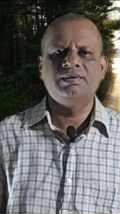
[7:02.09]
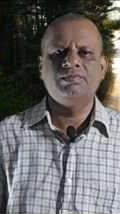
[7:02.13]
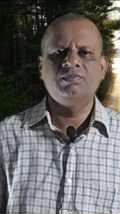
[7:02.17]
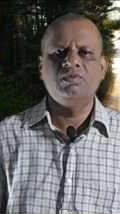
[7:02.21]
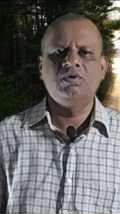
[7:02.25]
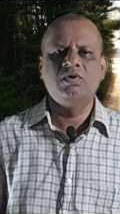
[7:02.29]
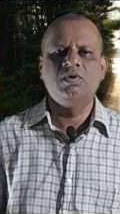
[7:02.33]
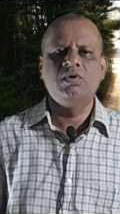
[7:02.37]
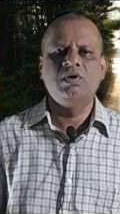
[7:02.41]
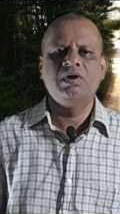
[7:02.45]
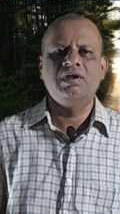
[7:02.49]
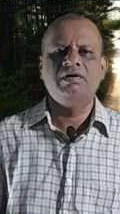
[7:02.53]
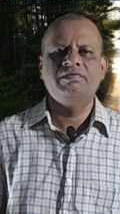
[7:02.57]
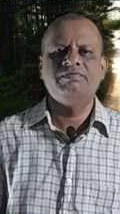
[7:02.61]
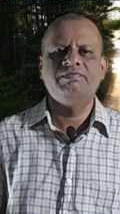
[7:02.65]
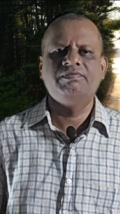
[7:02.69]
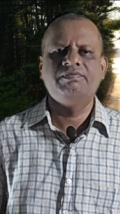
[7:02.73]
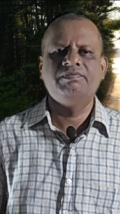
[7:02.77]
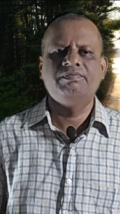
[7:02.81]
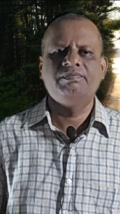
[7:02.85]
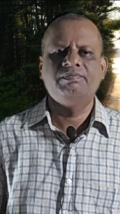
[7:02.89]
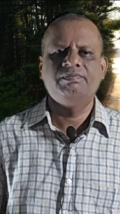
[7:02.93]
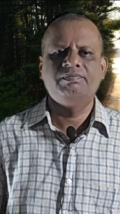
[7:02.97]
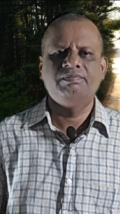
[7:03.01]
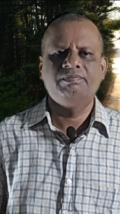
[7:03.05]
some goal
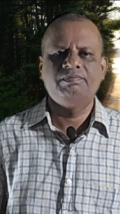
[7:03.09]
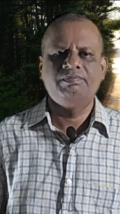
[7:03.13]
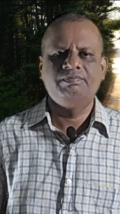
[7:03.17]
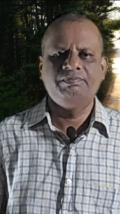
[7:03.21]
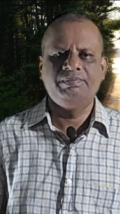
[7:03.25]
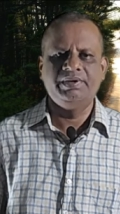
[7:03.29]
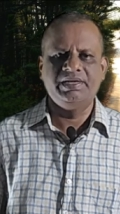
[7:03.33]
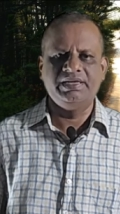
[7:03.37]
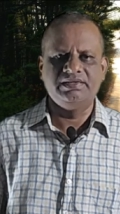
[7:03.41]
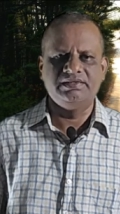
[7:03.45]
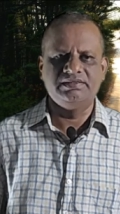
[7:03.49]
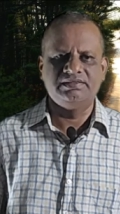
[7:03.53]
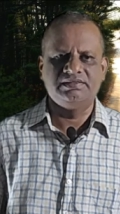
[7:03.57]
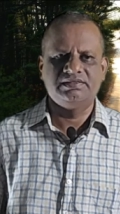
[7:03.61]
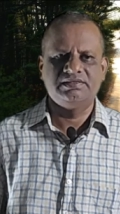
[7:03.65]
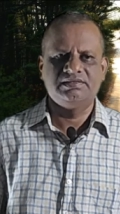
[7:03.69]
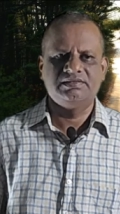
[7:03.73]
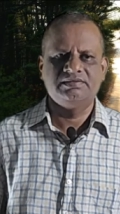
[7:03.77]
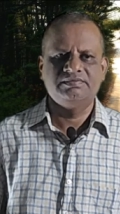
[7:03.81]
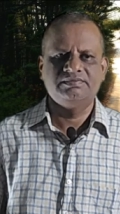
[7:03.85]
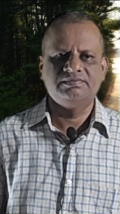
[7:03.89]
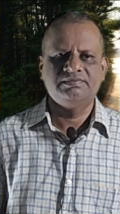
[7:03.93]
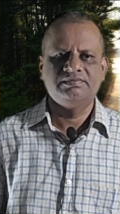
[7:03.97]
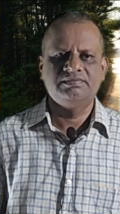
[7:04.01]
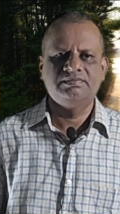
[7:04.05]
of peace,
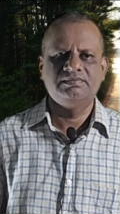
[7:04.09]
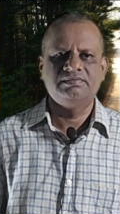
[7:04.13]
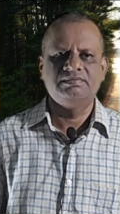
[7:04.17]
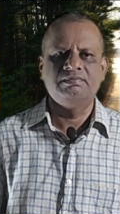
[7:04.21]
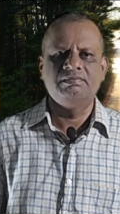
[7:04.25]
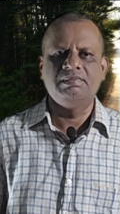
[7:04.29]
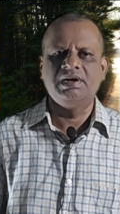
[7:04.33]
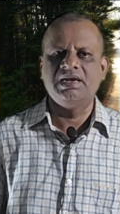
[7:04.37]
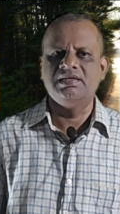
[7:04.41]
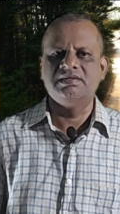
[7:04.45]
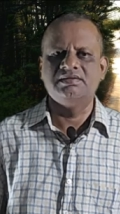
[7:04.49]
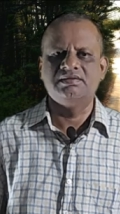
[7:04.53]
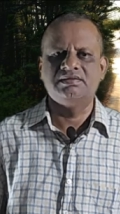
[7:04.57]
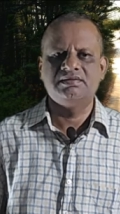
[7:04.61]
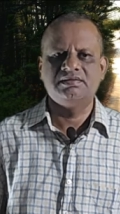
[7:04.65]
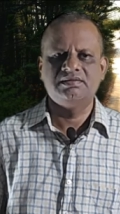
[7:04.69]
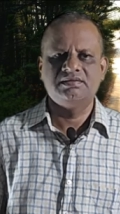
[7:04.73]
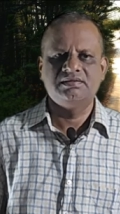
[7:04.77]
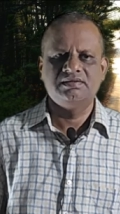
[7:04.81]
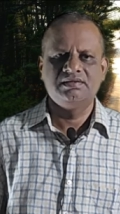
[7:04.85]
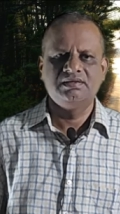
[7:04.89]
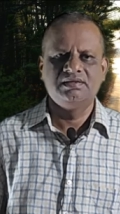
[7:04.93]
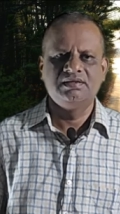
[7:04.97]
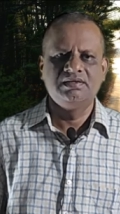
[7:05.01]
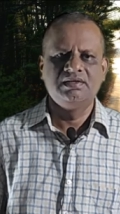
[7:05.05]
bliss,
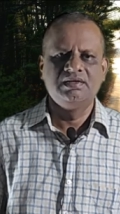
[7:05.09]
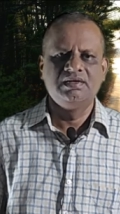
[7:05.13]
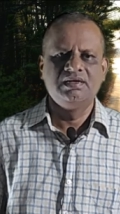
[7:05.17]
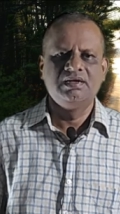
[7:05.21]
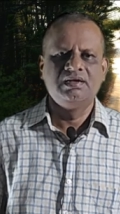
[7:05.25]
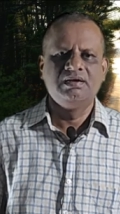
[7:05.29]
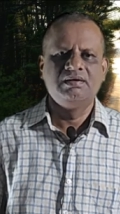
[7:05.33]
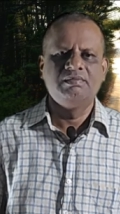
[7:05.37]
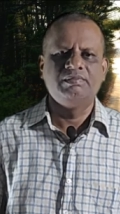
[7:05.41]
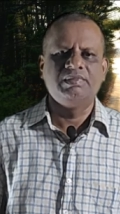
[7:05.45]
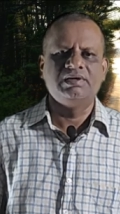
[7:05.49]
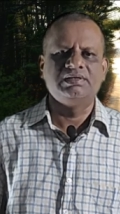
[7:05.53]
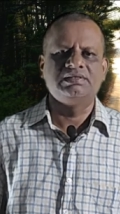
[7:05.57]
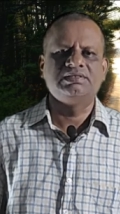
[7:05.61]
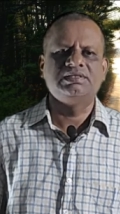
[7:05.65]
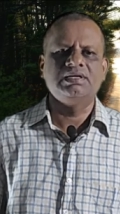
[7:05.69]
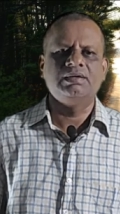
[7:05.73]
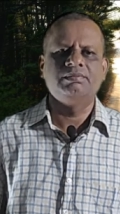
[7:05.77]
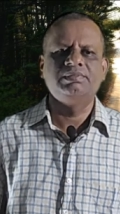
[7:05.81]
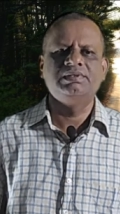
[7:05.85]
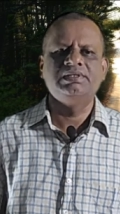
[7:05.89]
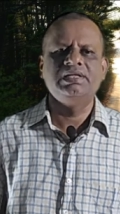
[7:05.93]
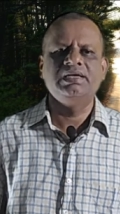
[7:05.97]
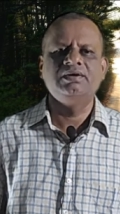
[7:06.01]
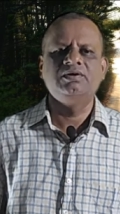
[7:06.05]
but
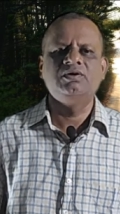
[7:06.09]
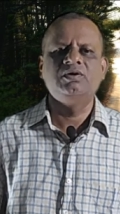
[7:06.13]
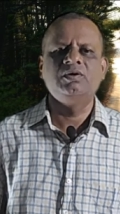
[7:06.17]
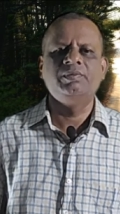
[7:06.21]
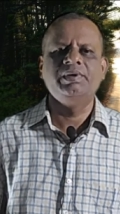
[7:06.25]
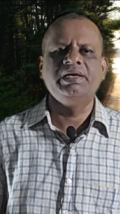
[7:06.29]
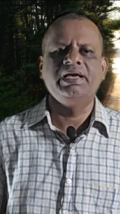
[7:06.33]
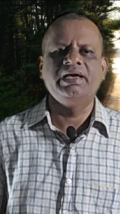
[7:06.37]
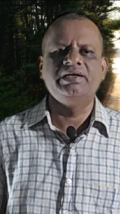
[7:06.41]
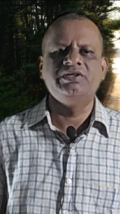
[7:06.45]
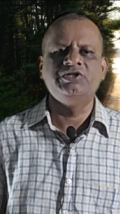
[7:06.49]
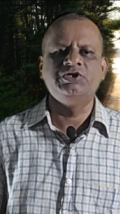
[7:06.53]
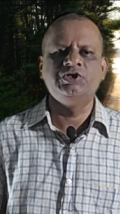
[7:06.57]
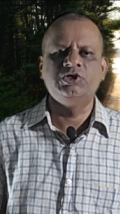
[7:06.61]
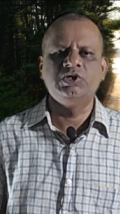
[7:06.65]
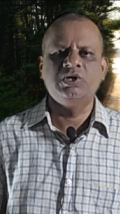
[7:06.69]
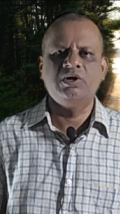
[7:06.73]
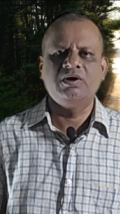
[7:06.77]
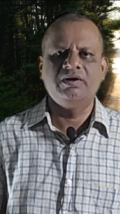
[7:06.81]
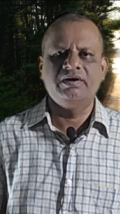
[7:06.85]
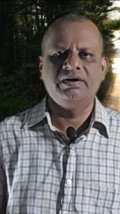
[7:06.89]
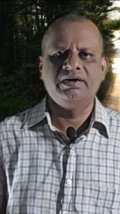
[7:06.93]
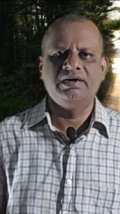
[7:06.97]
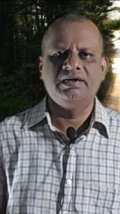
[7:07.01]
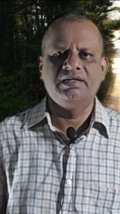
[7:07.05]
something to be
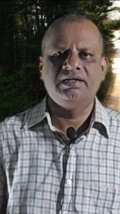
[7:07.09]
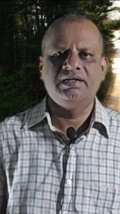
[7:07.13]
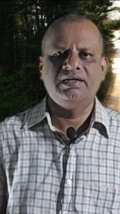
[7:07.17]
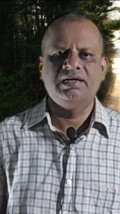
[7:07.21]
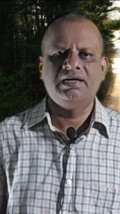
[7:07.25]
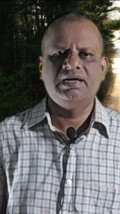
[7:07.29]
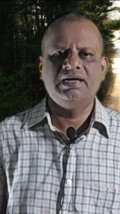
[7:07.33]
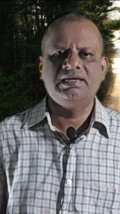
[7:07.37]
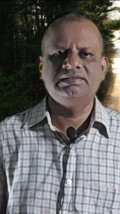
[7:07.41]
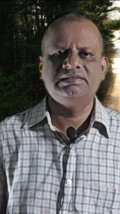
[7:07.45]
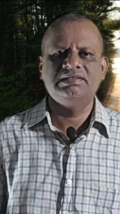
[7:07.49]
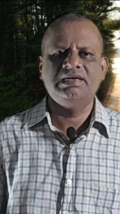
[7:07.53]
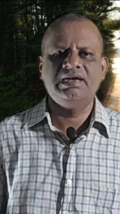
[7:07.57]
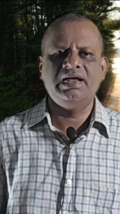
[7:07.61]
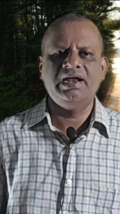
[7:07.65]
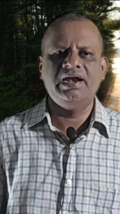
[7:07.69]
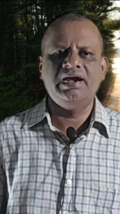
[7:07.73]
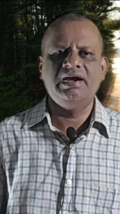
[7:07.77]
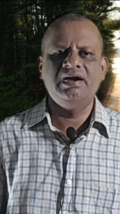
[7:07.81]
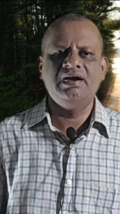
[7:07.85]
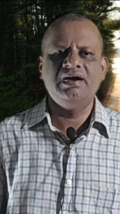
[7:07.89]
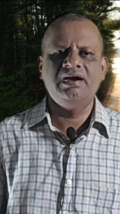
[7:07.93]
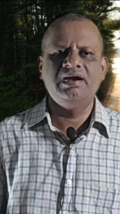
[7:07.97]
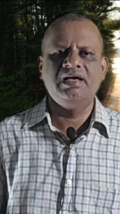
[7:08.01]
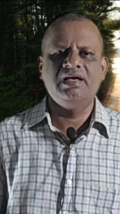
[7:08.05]
enjoyed as an
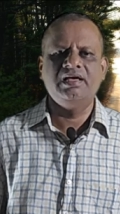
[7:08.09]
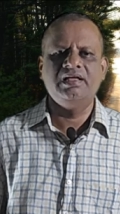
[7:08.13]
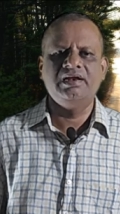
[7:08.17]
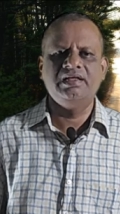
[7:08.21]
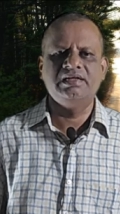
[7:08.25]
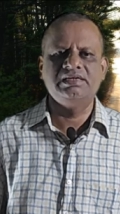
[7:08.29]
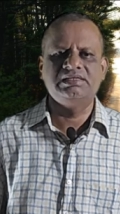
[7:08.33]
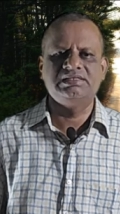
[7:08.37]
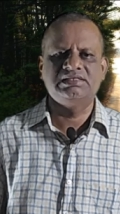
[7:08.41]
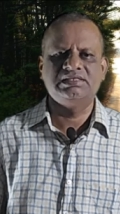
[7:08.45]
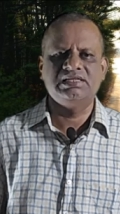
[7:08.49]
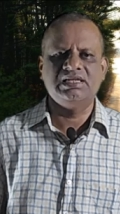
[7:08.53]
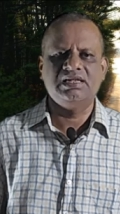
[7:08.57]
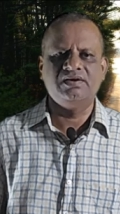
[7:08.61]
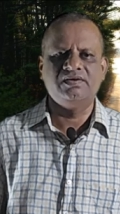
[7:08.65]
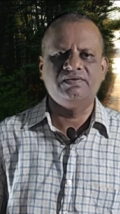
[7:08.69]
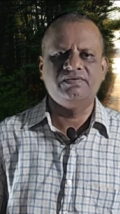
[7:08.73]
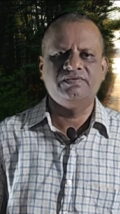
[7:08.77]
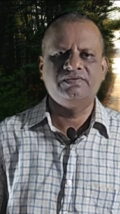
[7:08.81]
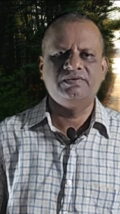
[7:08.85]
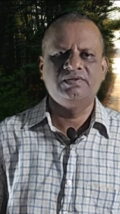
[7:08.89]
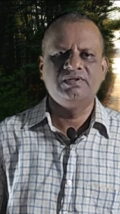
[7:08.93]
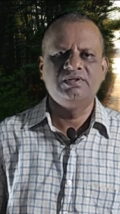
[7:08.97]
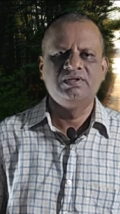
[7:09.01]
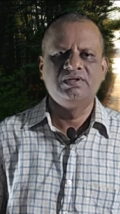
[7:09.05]
end in itself.
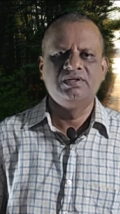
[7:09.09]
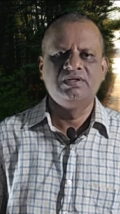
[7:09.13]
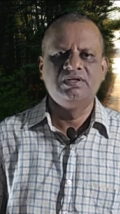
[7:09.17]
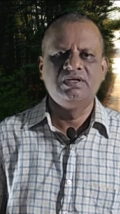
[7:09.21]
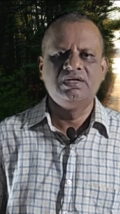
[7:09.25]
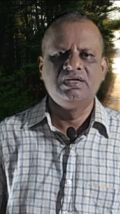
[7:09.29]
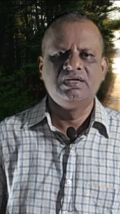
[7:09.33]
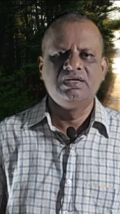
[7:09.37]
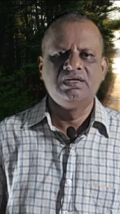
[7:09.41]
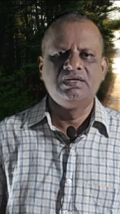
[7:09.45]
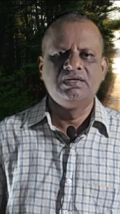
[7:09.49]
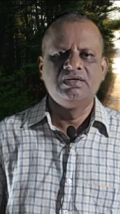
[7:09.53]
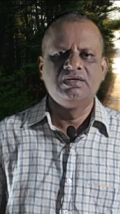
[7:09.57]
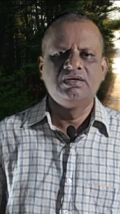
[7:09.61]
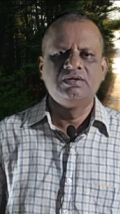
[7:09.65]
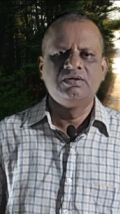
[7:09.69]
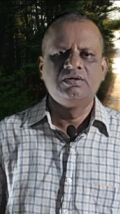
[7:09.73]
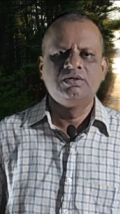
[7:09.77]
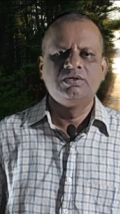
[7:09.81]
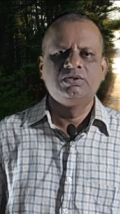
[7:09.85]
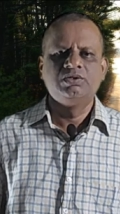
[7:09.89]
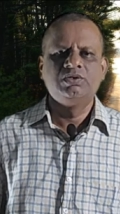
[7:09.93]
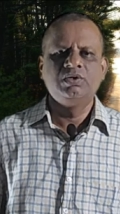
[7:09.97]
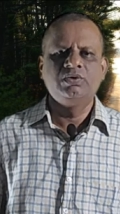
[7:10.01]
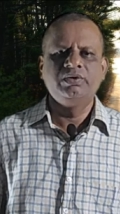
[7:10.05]

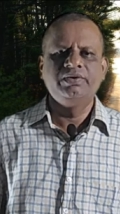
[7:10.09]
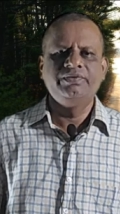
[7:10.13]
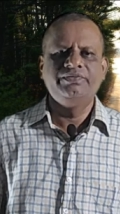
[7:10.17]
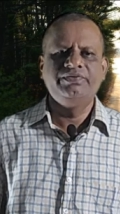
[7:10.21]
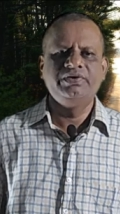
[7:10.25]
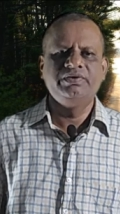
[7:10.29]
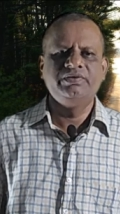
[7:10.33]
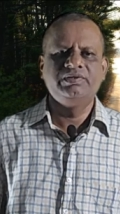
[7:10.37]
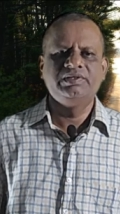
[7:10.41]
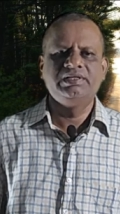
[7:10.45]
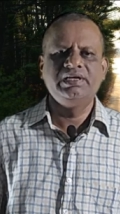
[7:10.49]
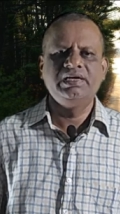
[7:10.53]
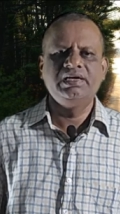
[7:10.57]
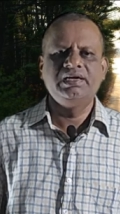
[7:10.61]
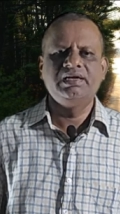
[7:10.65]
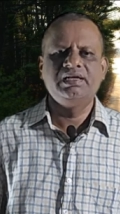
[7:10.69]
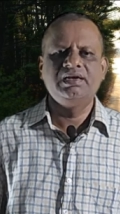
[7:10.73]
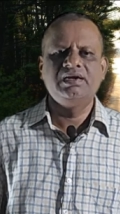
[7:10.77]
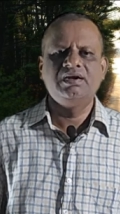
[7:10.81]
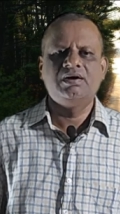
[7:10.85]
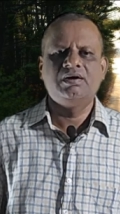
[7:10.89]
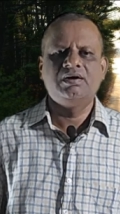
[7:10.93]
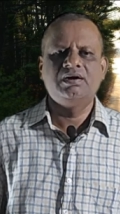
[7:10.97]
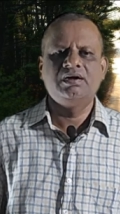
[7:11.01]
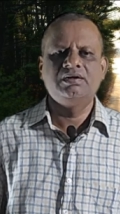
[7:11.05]
So if you think
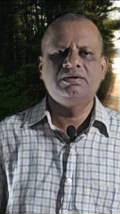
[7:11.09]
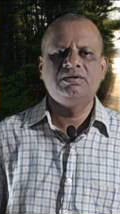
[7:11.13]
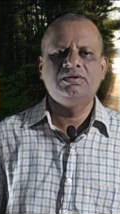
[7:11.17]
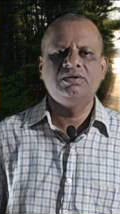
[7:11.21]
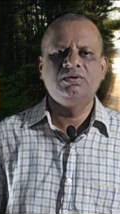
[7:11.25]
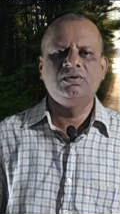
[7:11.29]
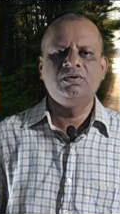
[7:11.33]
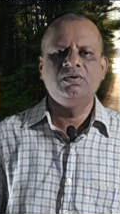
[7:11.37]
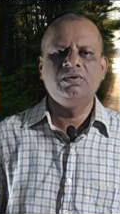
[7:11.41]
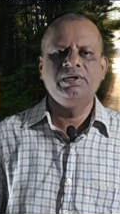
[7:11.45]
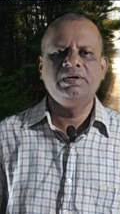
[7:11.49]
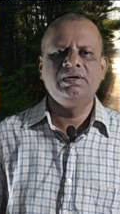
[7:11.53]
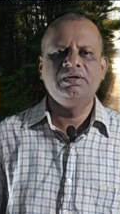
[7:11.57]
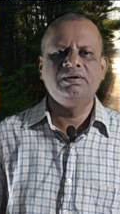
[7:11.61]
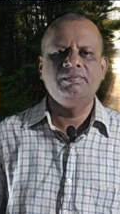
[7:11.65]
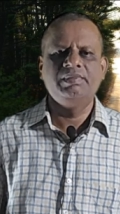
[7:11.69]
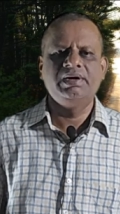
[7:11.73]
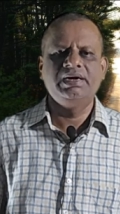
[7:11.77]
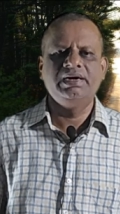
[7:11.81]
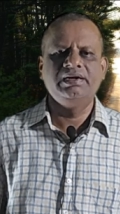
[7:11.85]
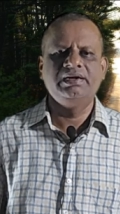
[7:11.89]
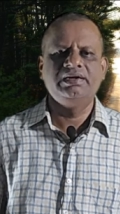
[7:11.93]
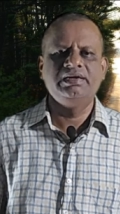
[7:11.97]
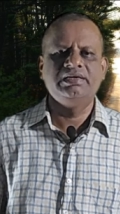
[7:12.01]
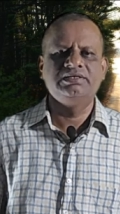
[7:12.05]
in order to go into
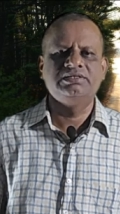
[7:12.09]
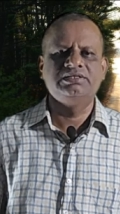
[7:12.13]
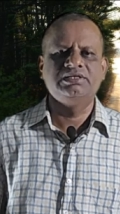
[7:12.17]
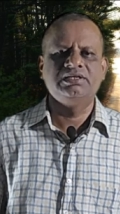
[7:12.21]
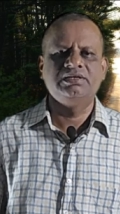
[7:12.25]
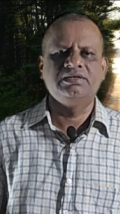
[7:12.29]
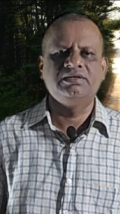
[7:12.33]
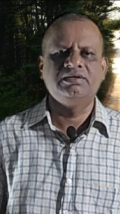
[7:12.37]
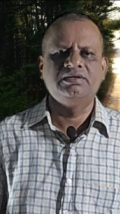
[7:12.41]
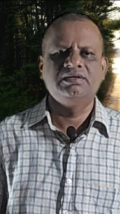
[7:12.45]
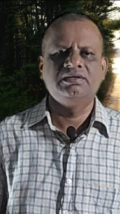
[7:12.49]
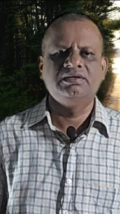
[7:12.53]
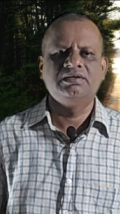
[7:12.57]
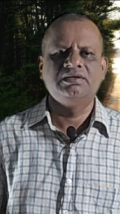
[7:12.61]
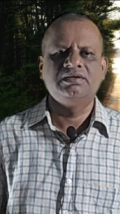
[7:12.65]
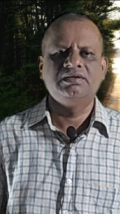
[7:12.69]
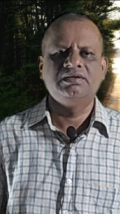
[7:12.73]
meditation,